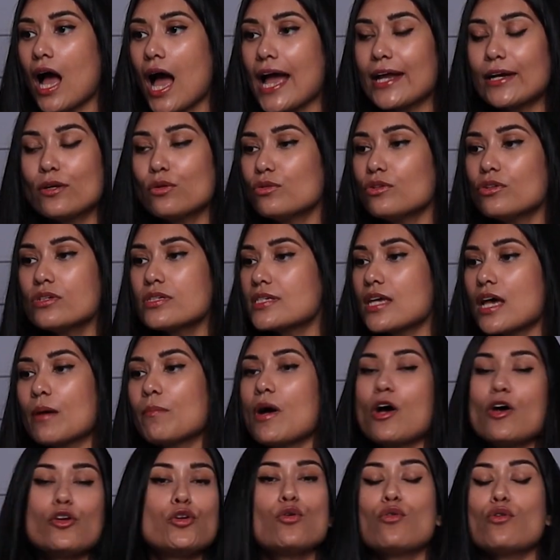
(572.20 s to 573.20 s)
I don't know,
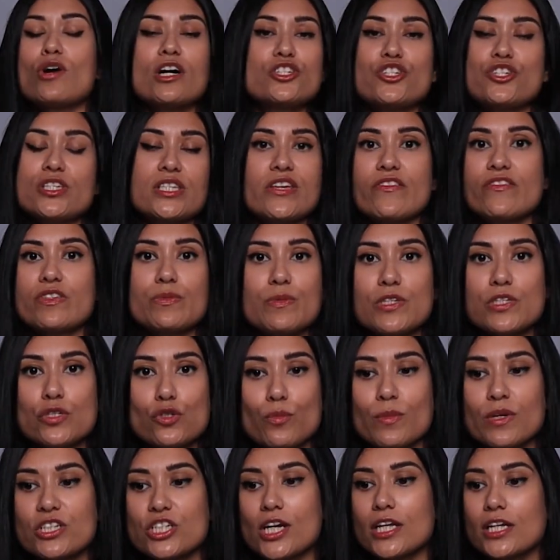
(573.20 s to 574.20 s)
somehow yoga just gives me
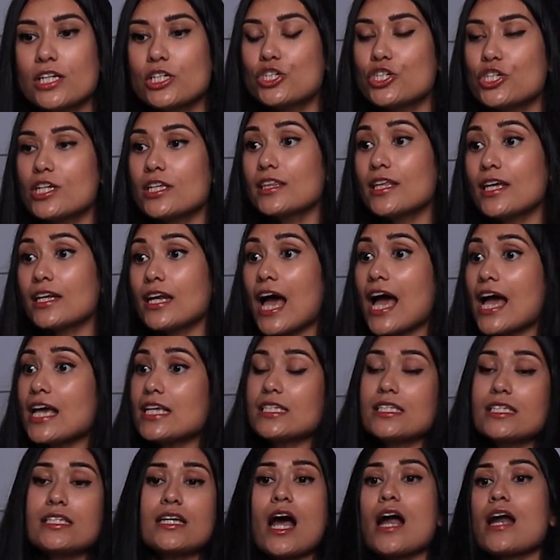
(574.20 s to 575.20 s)
so much energy that I
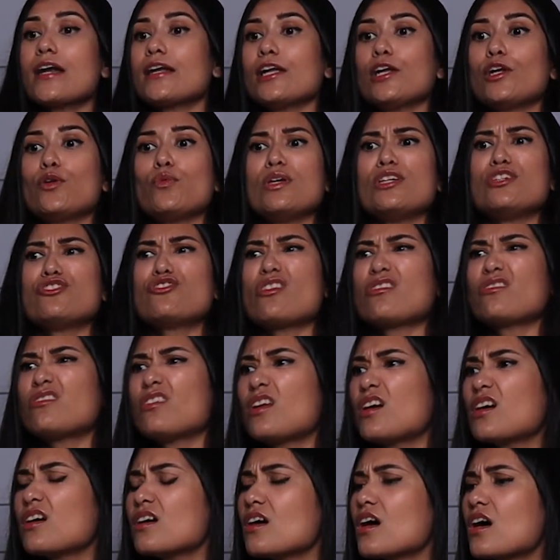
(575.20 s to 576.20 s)
started doing
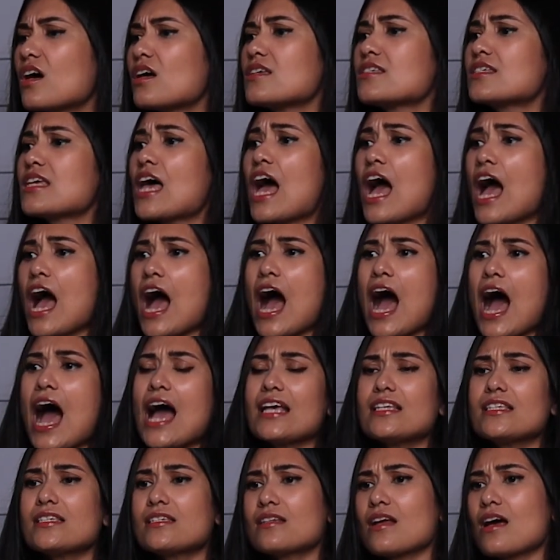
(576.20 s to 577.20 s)
chaturangas.
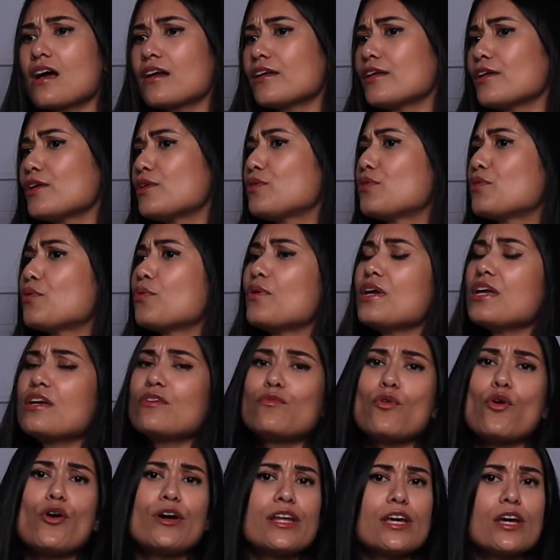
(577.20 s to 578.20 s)
I started
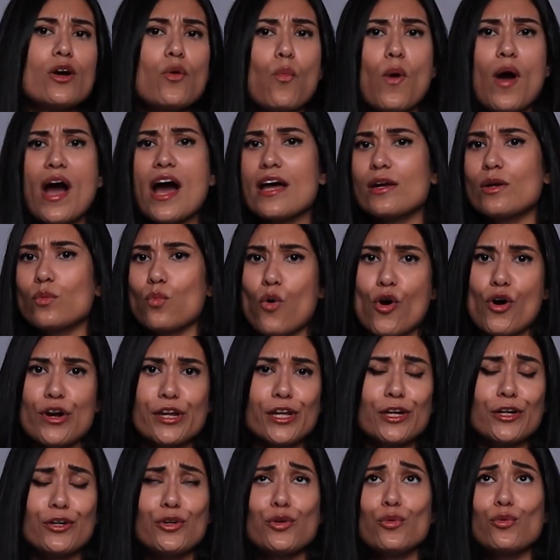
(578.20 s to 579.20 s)
doing warrior one,
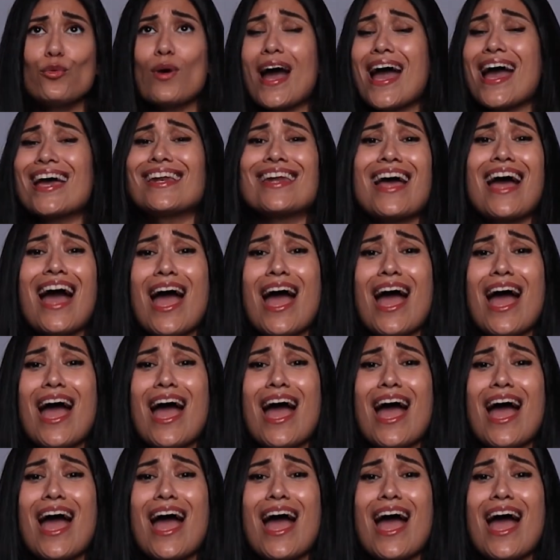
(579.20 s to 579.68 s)
warrior two, and